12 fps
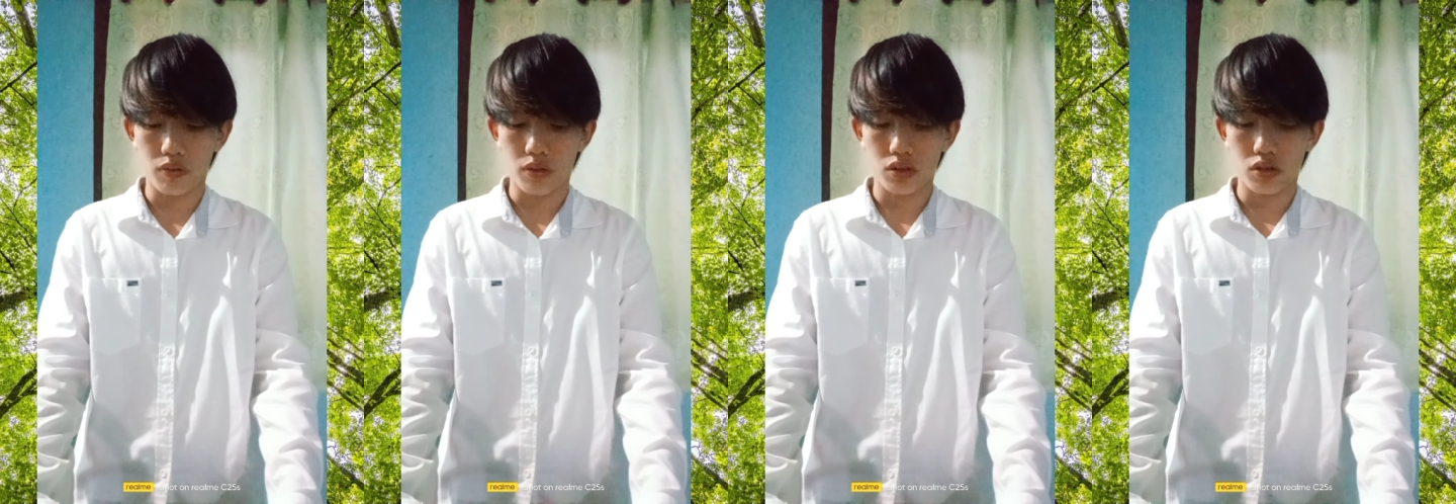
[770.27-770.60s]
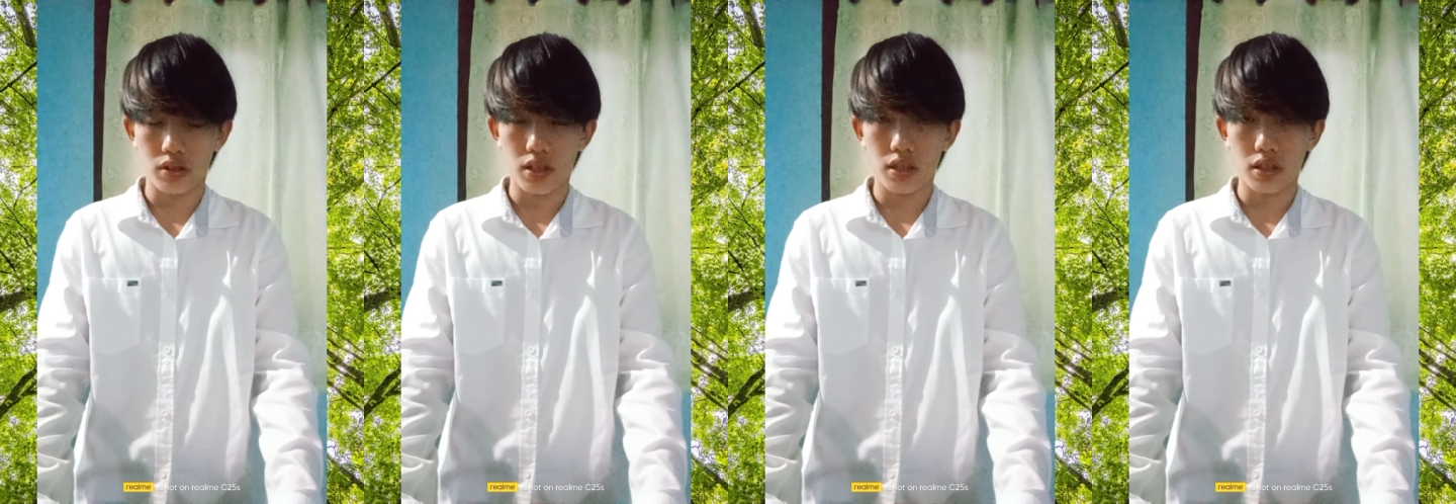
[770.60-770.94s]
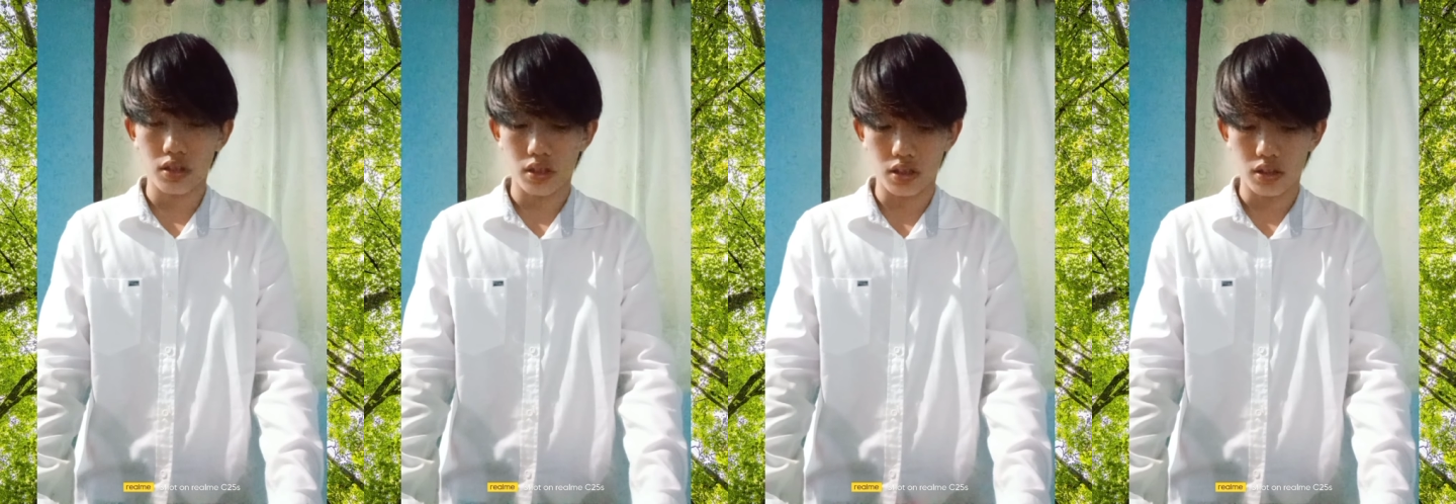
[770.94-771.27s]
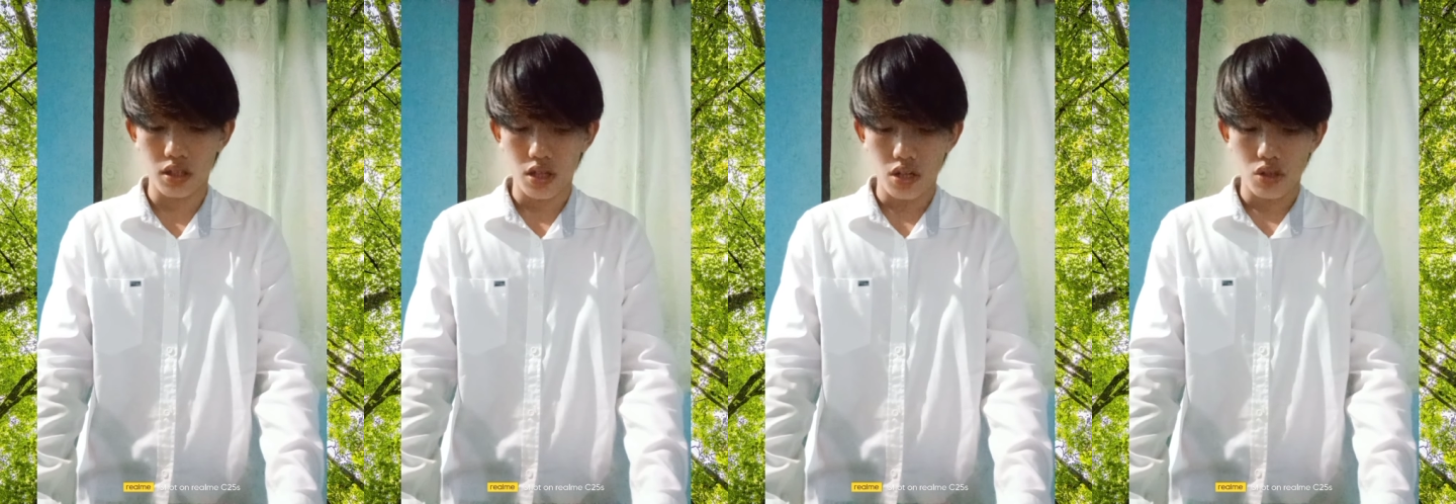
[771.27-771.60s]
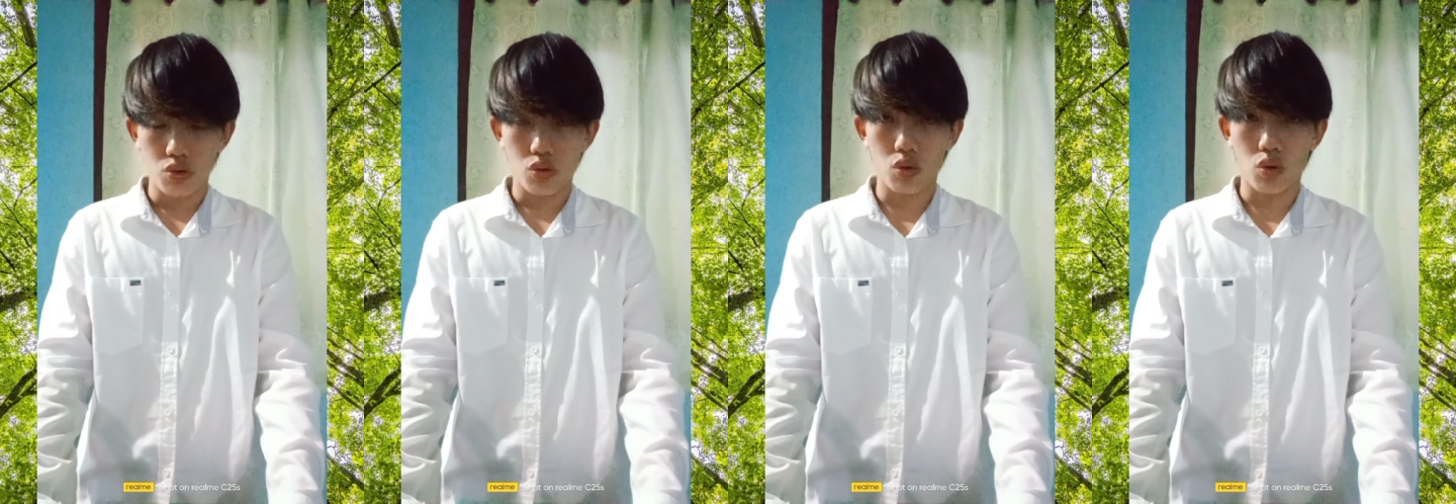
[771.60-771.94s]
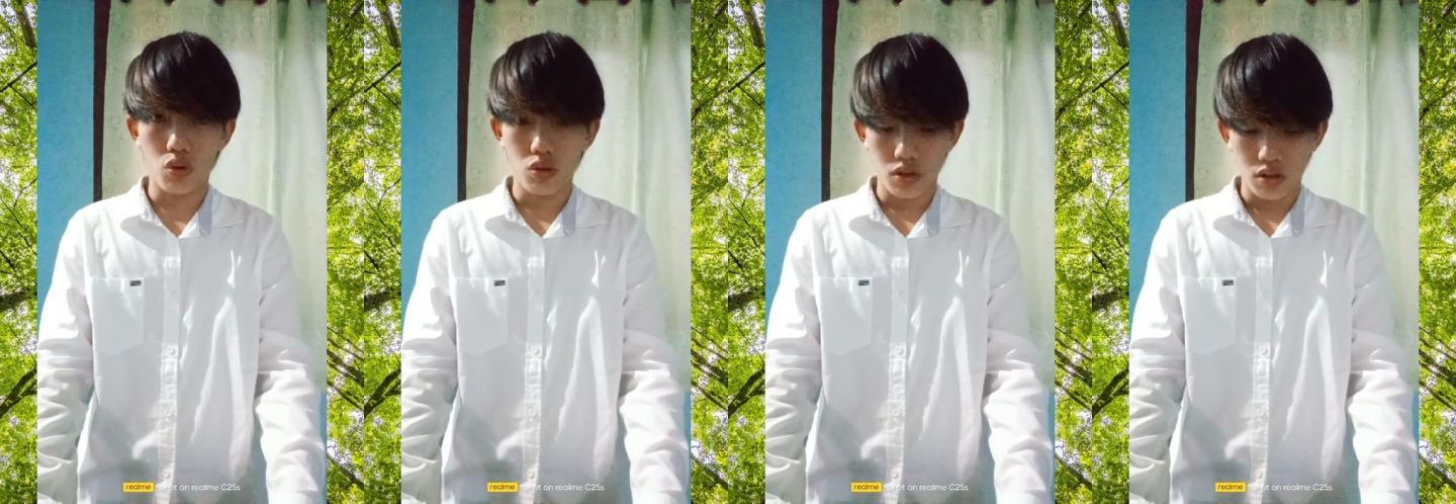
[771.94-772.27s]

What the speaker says: to occur.